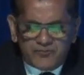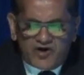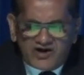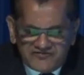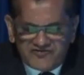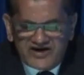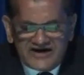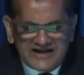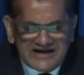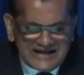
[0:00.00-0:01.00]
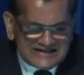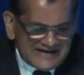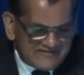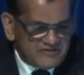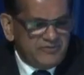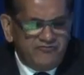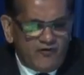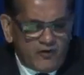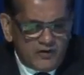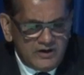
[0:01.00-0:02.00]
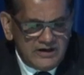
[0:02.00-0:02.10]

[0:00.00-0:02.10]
proliferating like never before.